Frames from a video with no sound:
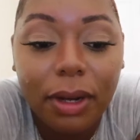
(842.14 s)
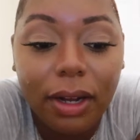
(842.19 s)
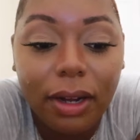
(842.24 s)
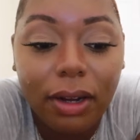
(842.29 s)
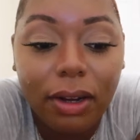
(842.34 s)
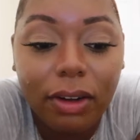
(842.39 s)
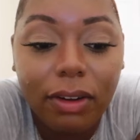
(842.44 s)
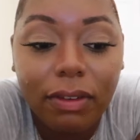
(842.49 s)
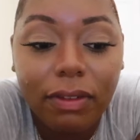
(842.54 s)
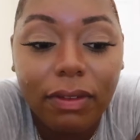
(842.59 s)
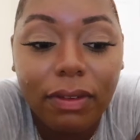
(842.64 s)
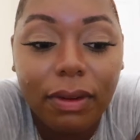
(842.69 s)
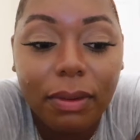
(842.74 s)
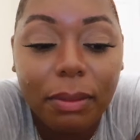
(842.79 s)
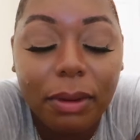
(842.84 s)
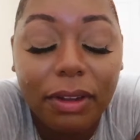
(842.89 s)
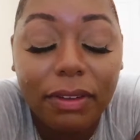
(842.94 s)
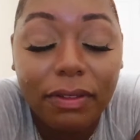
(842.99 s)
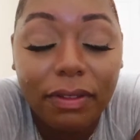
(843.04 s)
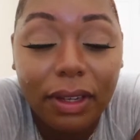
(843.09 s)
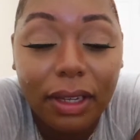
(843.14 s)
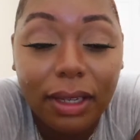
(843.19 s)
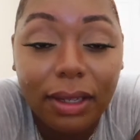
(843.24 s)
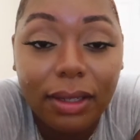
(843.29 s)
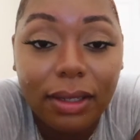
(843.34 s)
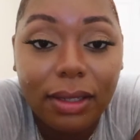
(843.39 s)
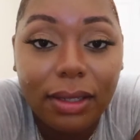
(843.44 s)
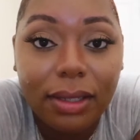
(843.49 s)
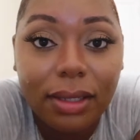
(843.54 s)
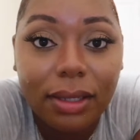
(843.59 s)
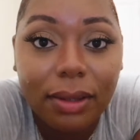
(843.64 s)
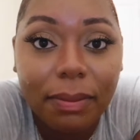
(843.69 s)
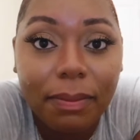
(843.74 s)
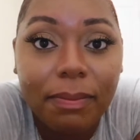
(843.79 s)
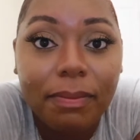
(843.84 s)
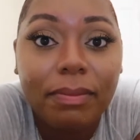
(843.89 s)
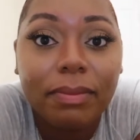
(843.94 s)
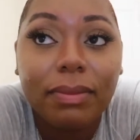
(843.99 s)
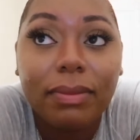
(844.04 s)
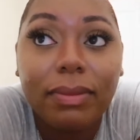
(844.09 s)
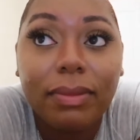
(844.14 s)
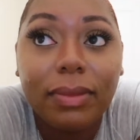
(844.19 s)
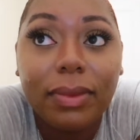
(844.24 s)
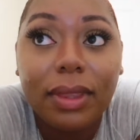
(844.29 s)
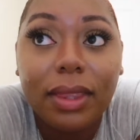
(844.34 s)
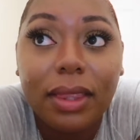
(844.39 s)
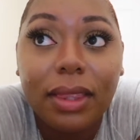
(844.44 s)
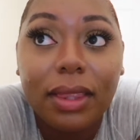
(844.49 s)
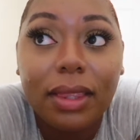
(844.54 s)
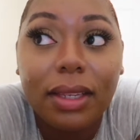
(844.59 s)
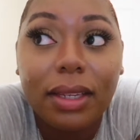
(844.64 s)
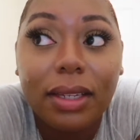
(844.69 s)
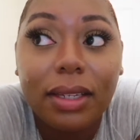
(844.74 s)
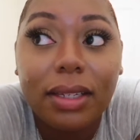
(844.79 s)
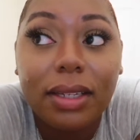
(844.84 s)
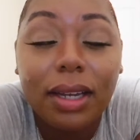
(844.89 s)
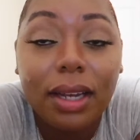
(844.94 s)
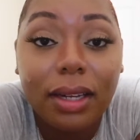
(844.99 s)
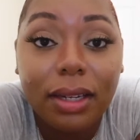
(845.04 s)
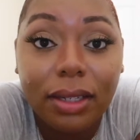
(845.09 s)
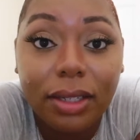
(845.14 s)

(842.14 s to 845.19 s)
off my face take